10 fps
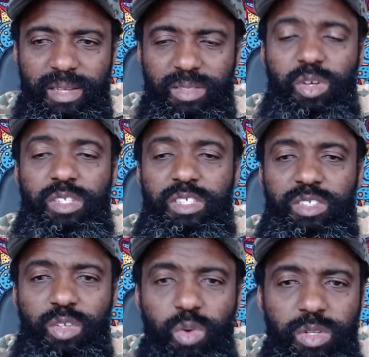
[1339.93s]
So it
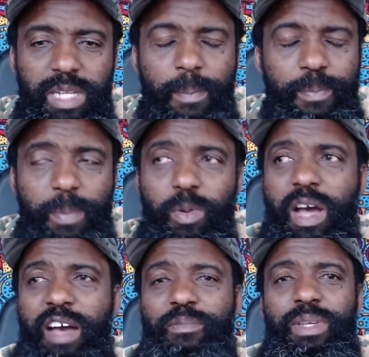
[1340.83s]
is good that people
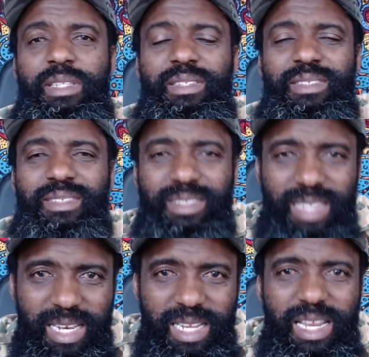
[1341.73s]
have been
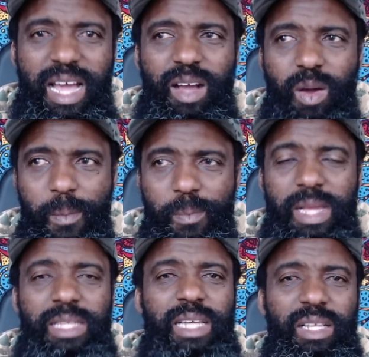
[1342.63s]
sending their
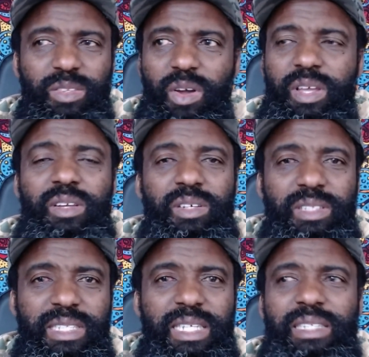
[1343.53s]
complaints and talking
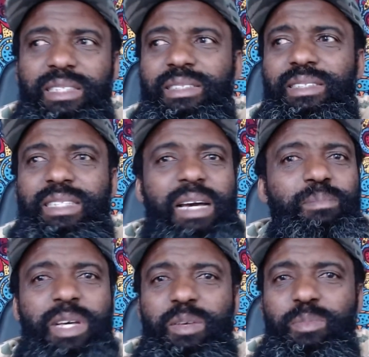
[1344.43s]
until their
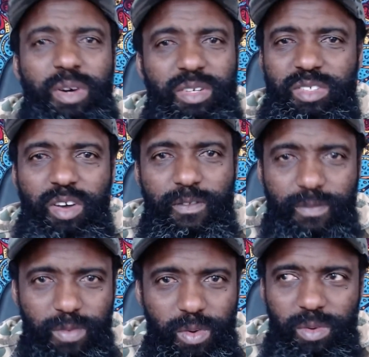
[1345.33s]
mailbox don't
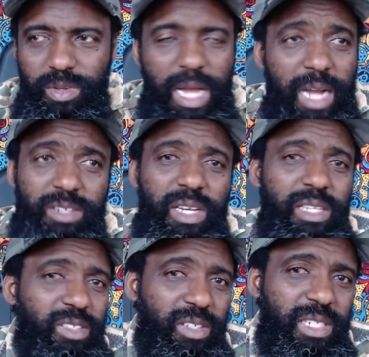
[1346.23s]
full. Actually,
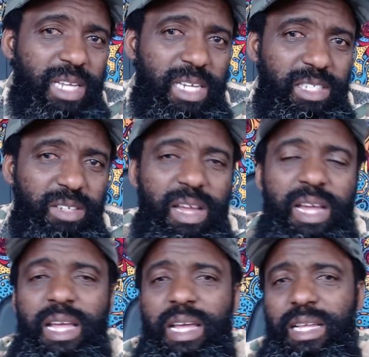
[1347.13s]
it's not in
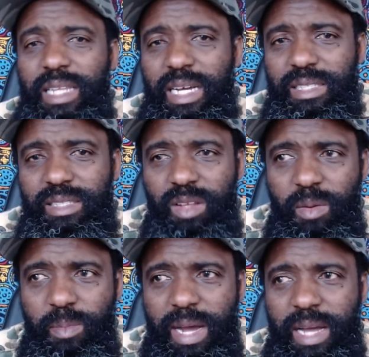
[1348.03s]
Nigeria. That
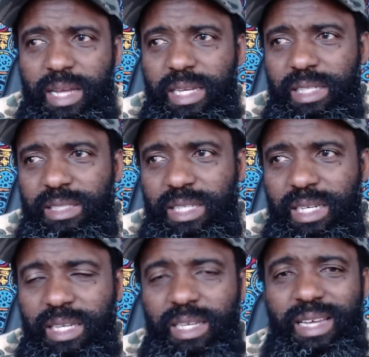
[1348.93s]
number is
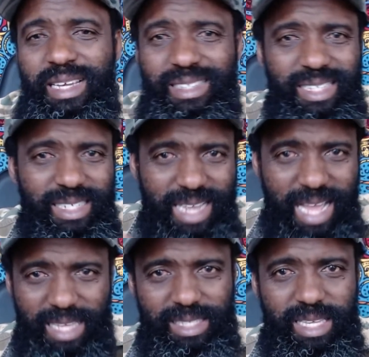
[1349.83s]
the
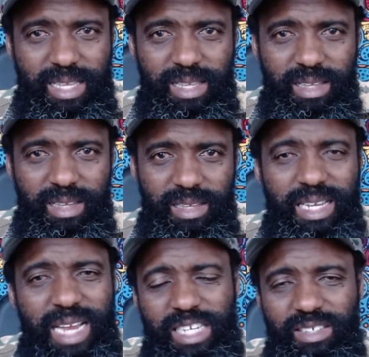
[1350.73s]
desk,
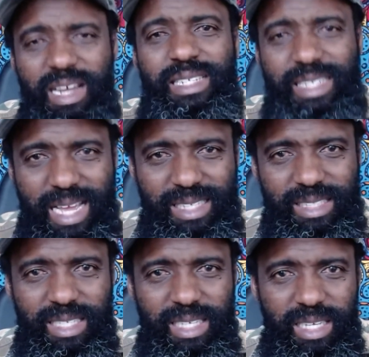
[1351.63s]
the Nigerian
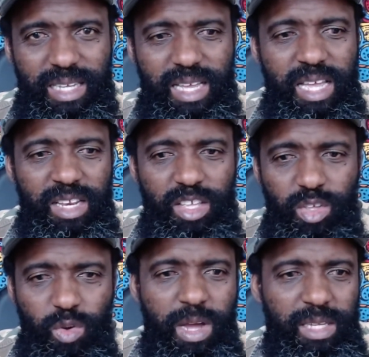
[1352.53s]
desk in the
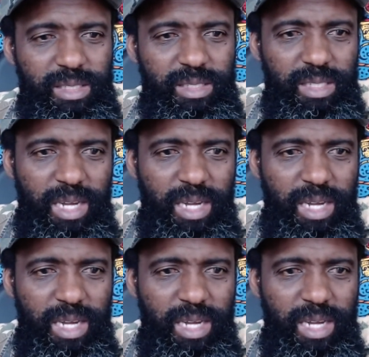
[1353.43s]
US